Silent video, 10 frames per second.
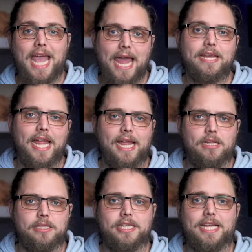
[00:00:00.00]

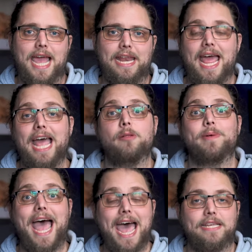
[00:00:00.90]
handheld can
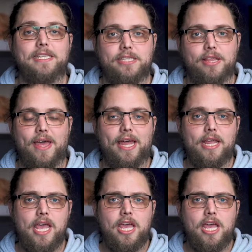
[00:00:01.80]
help add to that.